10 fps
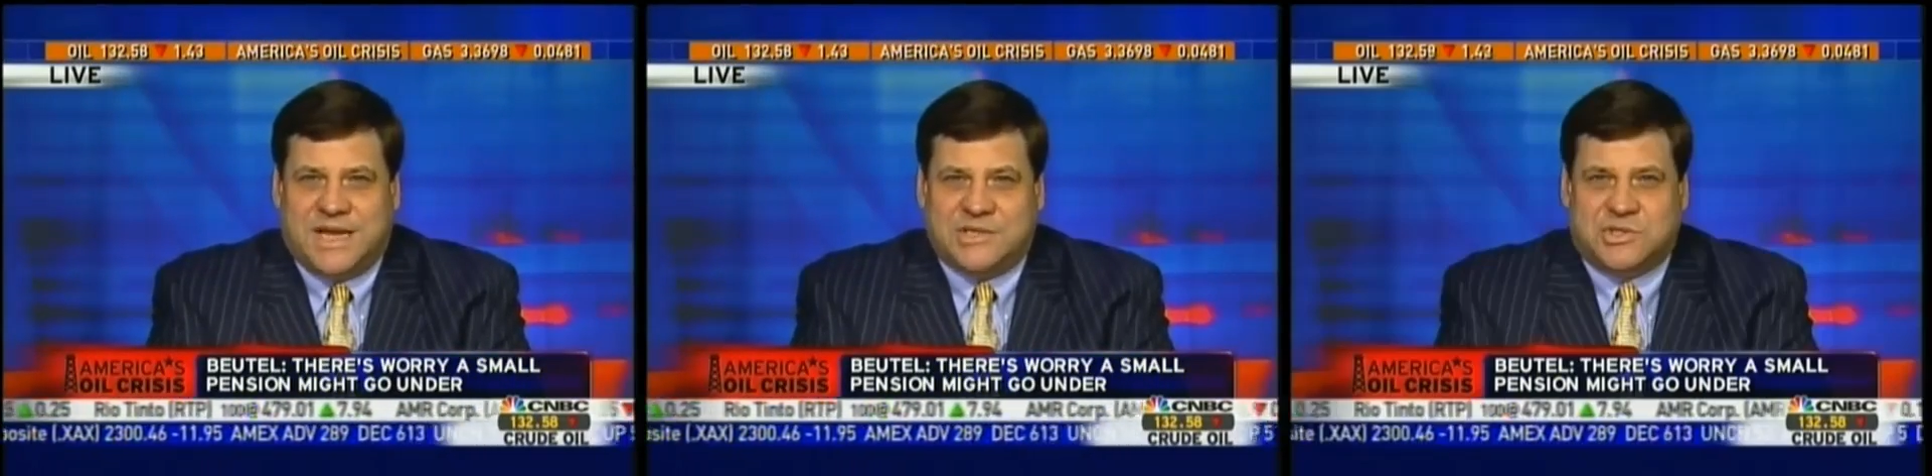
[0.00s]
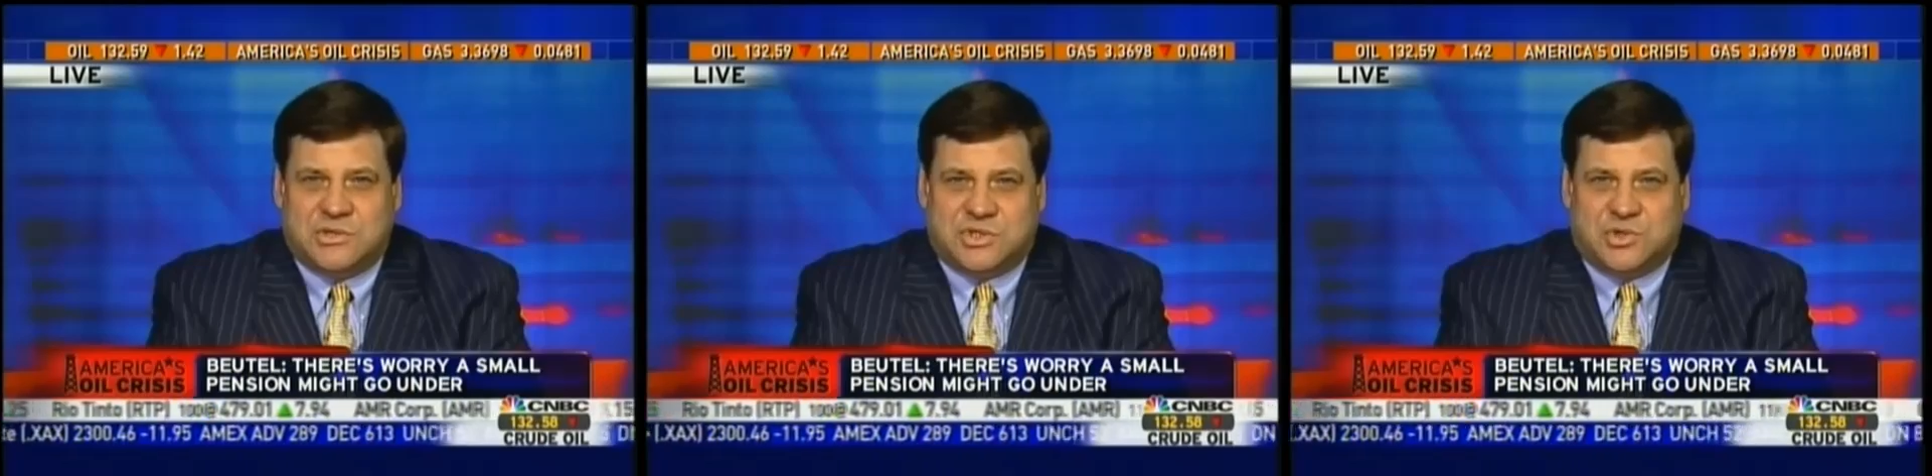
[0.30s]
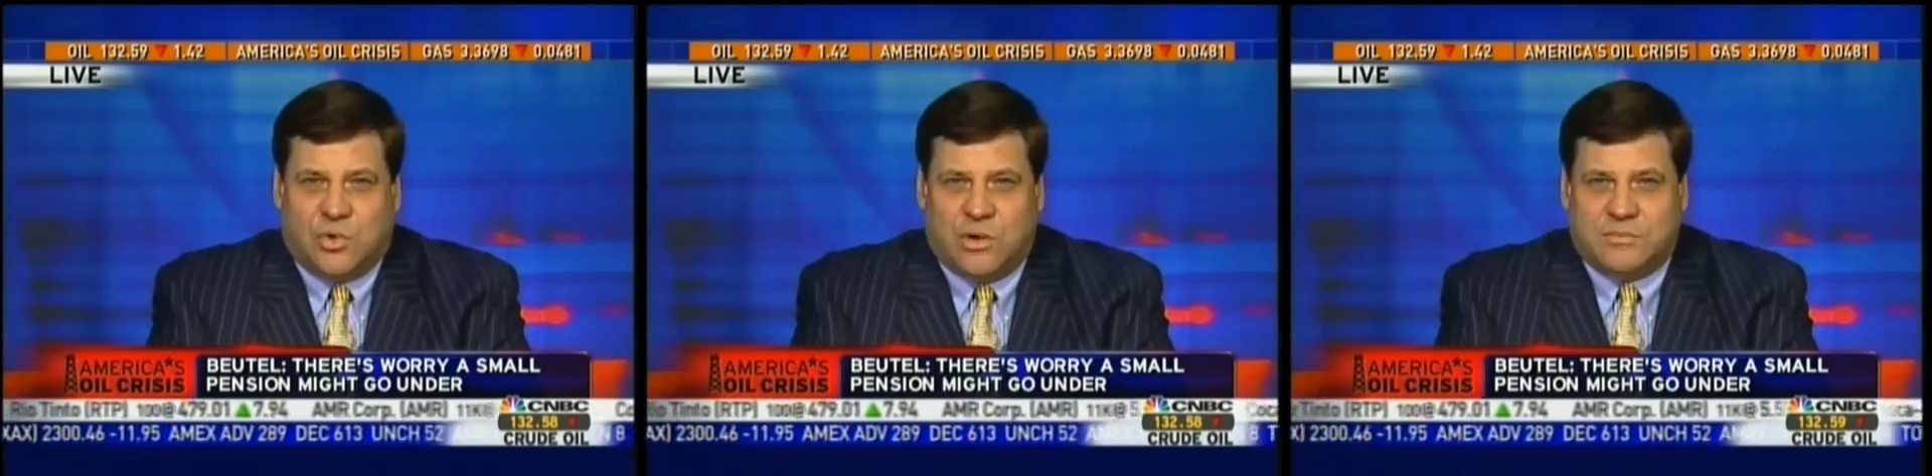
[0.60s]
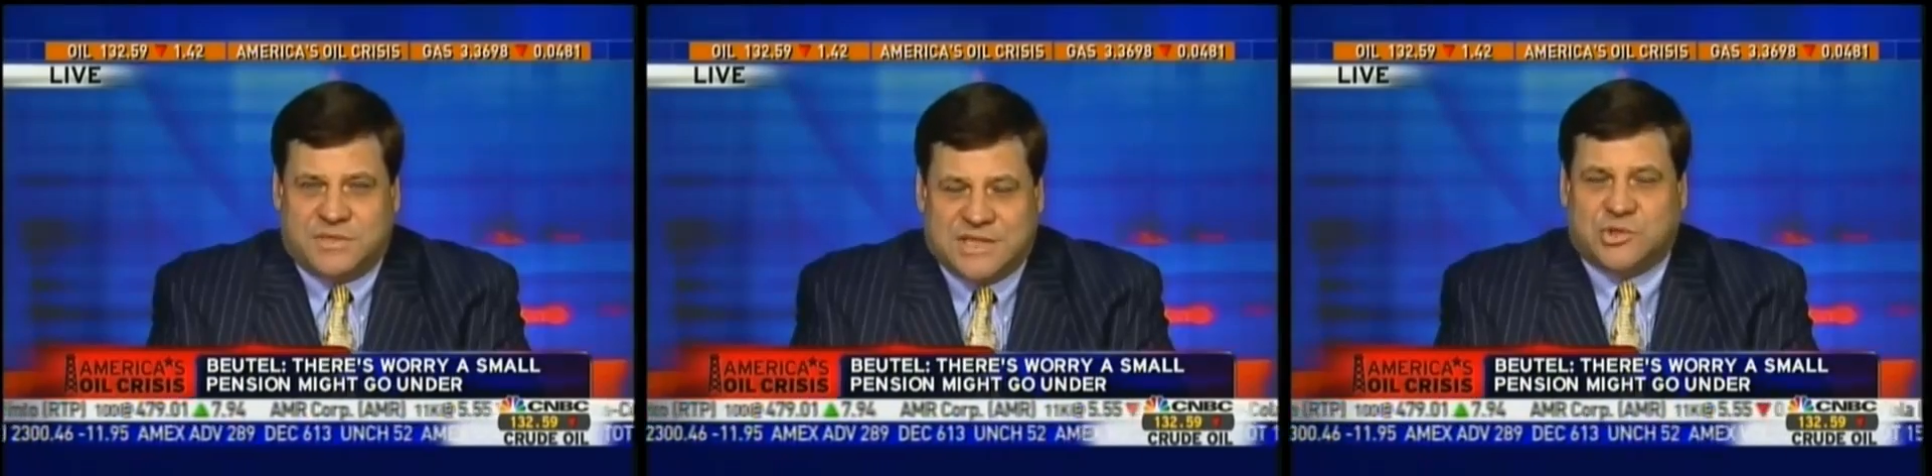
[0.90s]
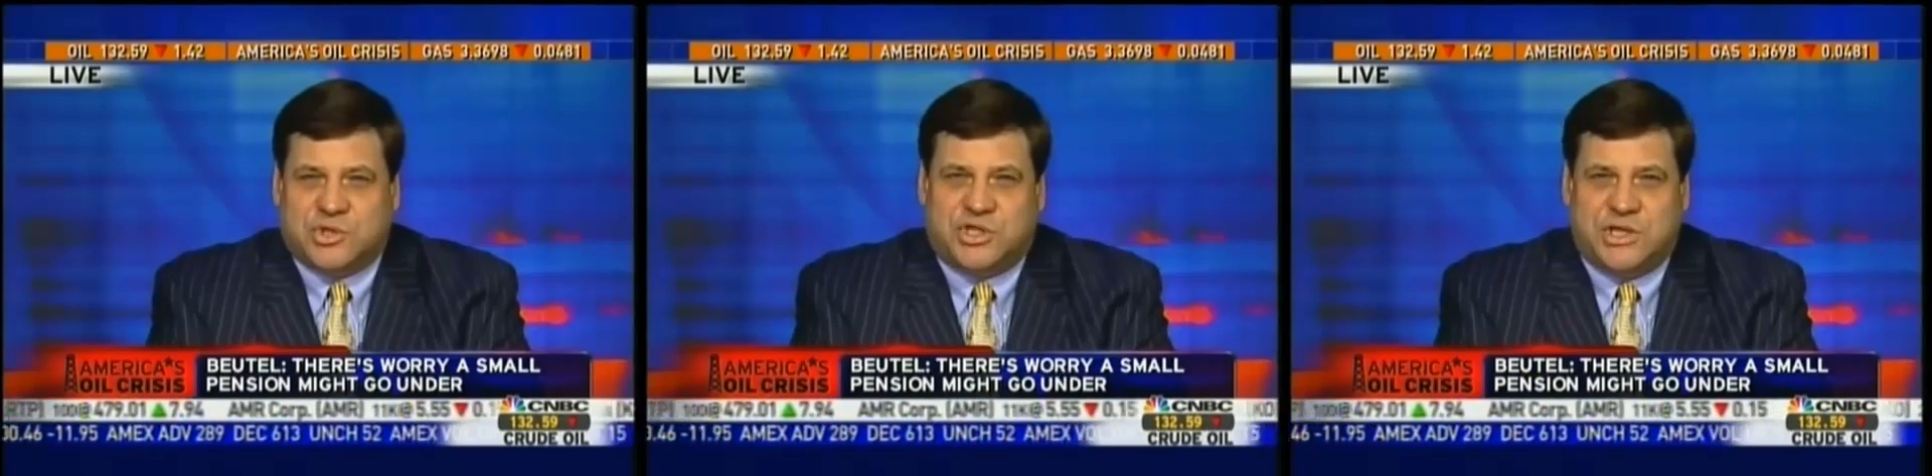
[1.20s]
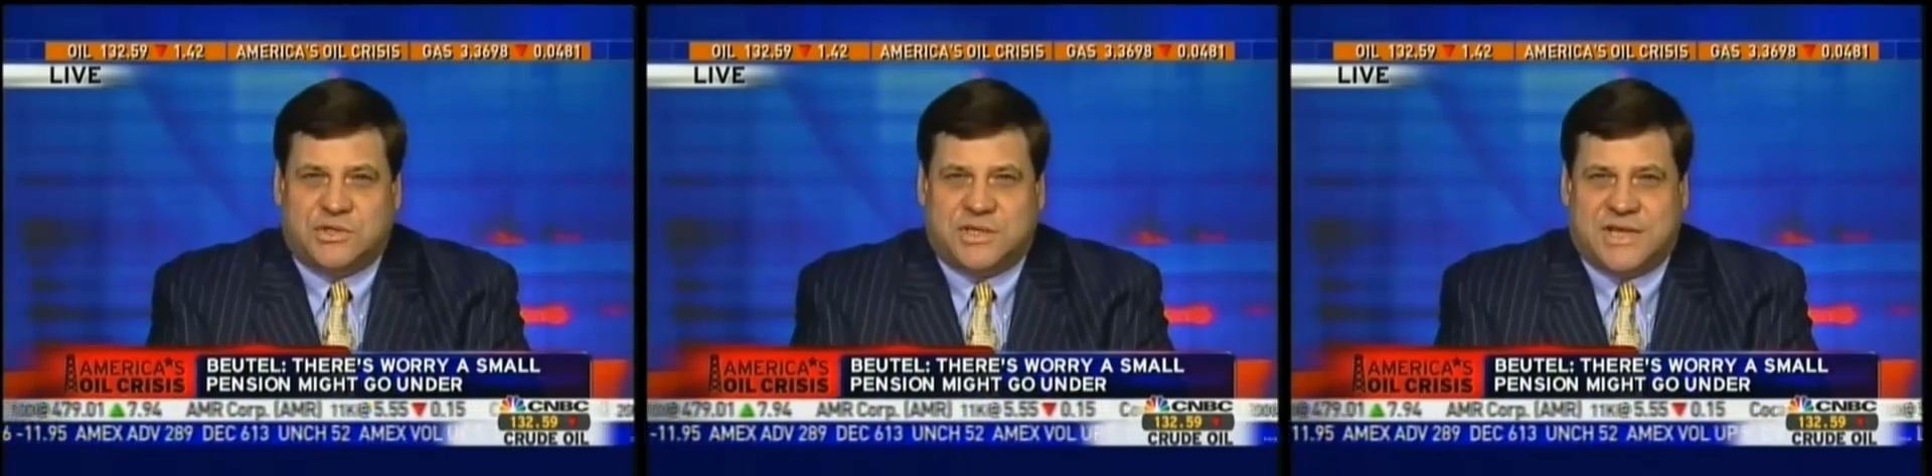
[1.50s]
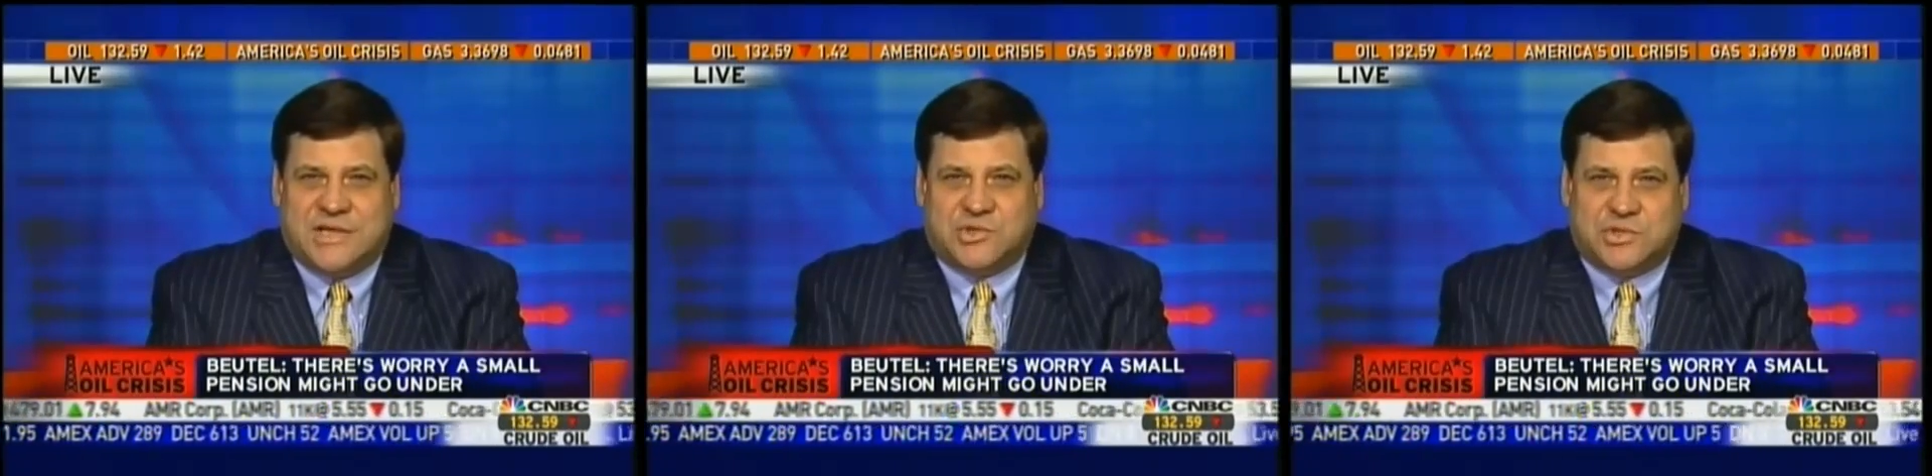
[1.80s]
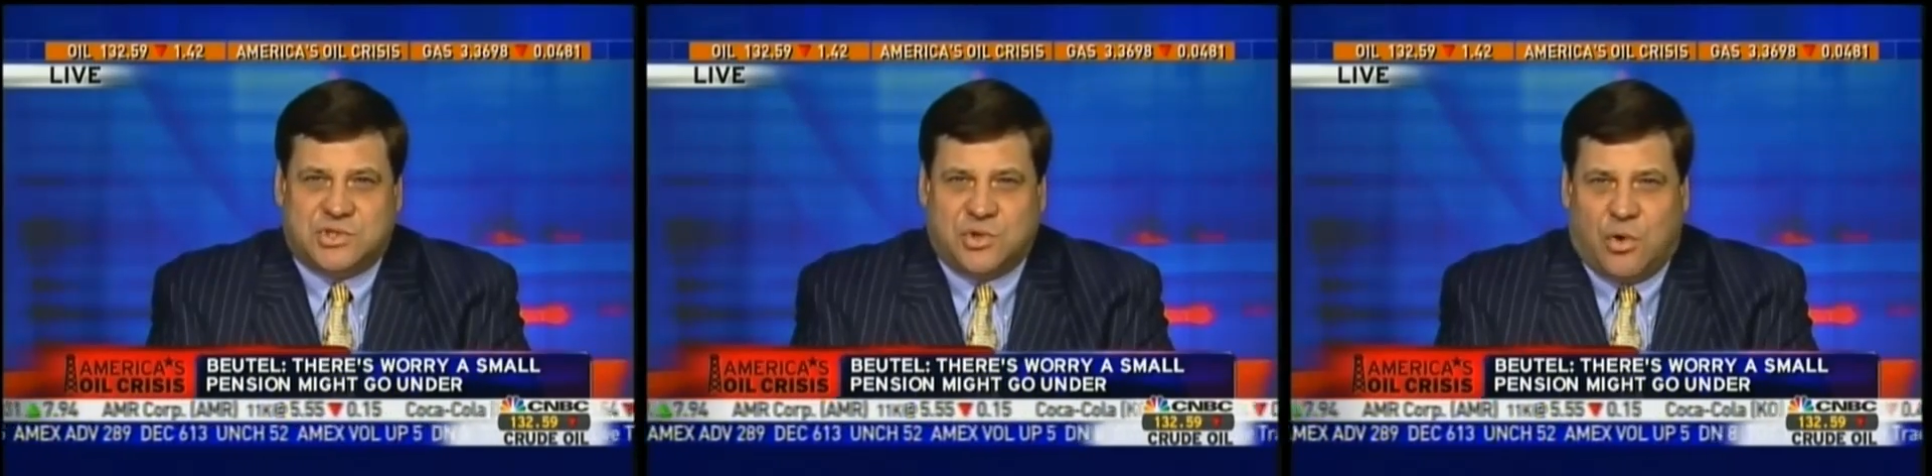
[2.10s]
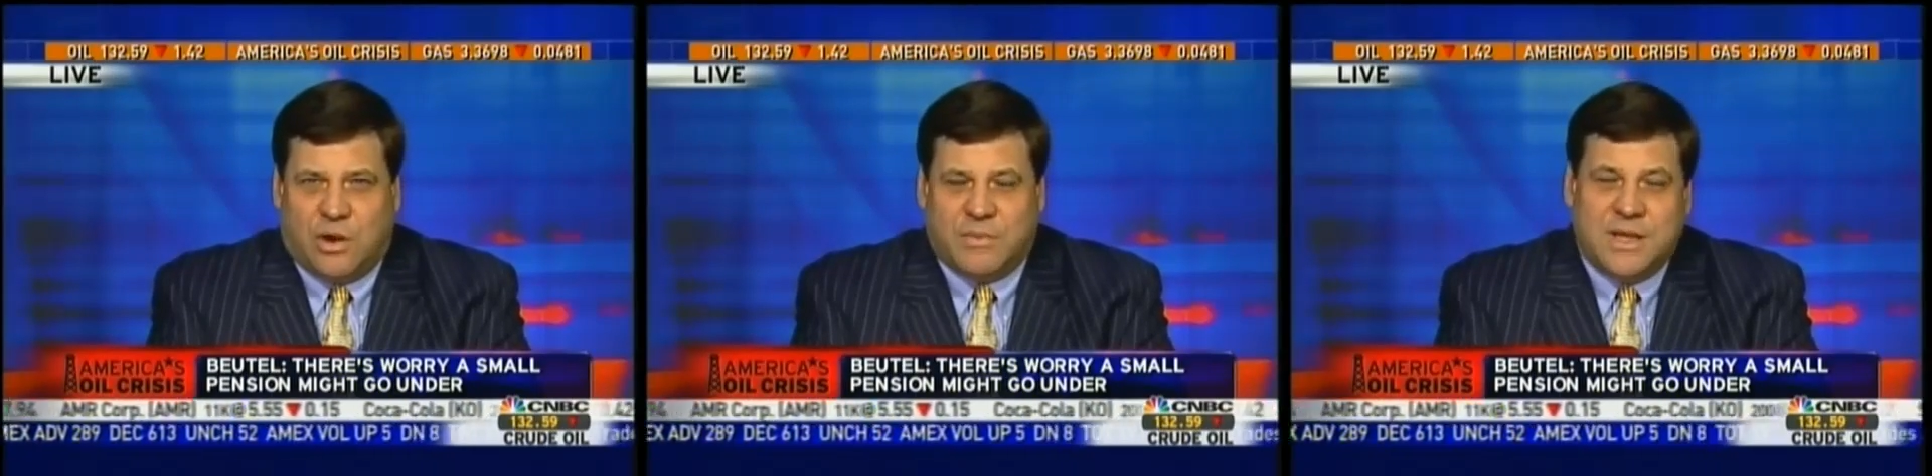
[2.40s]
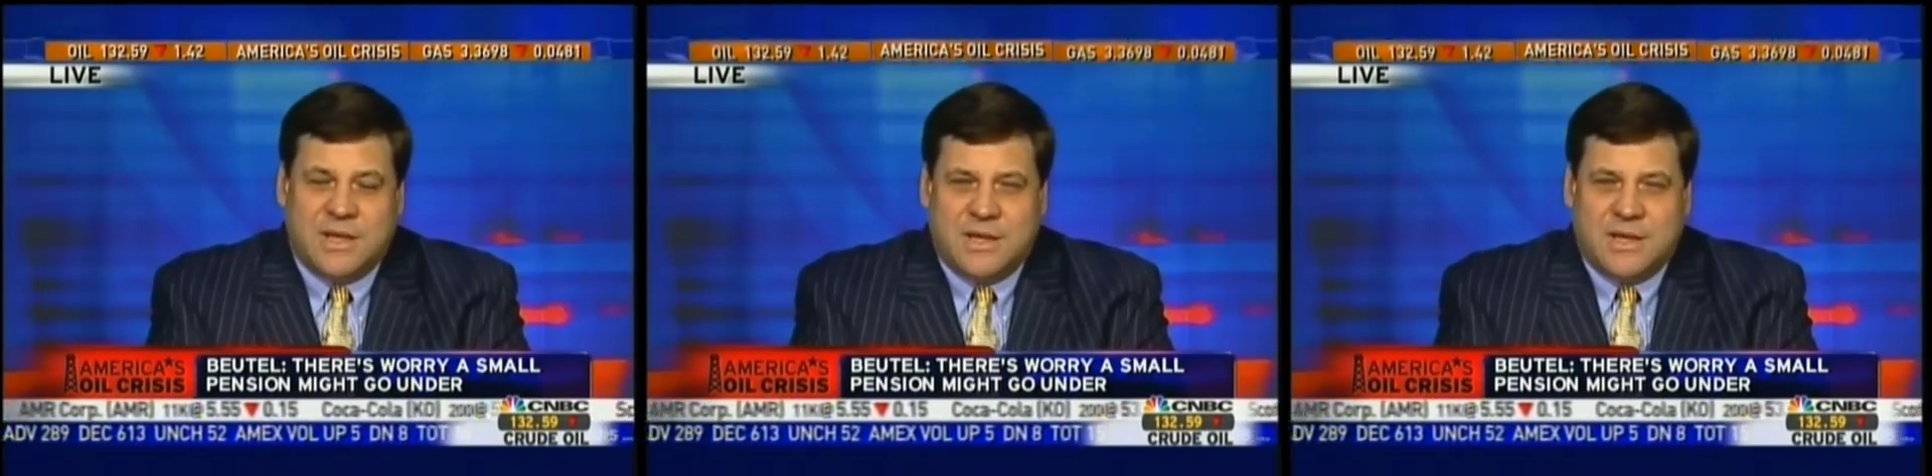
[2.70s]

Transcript: Desert Shield to Desert Storm.